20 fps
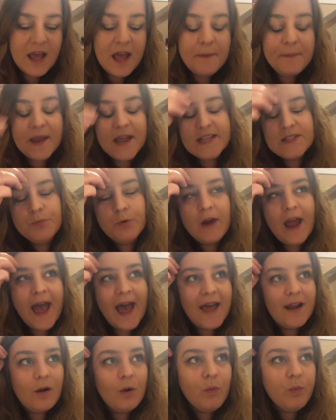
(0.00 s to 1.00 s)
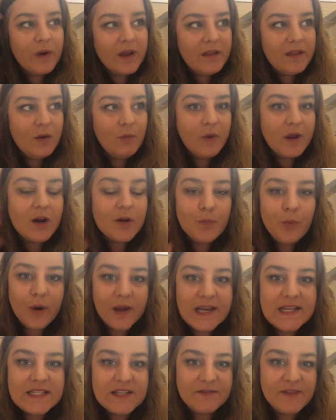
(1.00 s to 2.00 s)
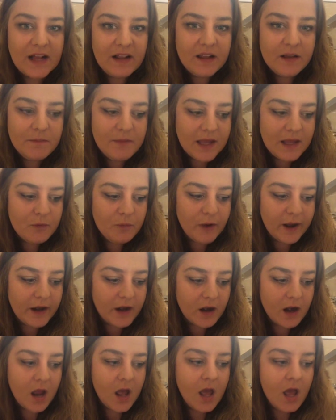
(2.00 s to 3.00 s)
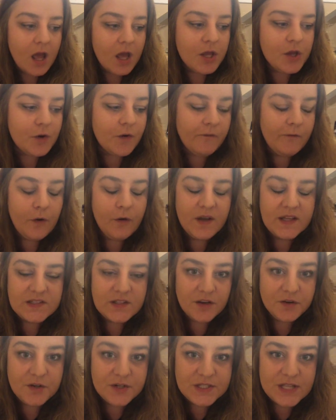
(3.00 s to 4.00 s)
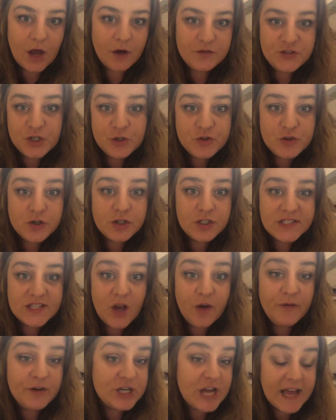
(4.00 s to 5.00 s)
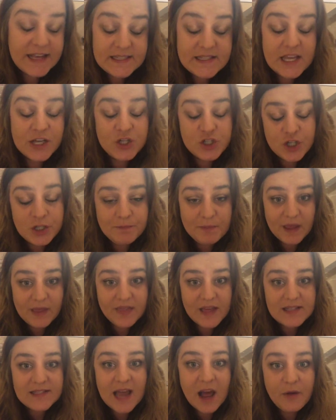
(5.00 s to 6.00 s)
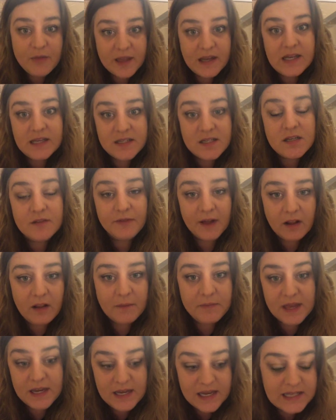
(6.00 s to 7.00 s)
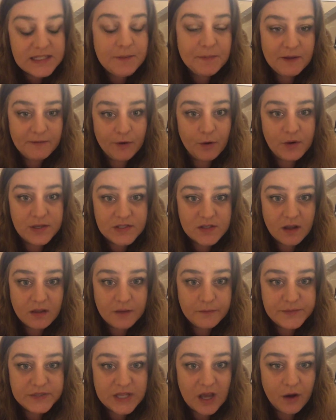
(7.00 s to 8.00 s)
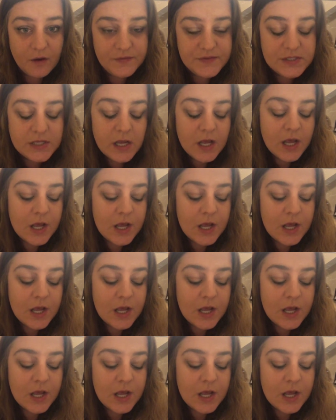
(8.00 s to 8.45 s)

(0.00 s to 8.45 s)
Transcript: Because we're at a really weird point in development where you're focused on yourself. Children are selfish, as they should be. That's how they need to develop. They need to be focused on themselves.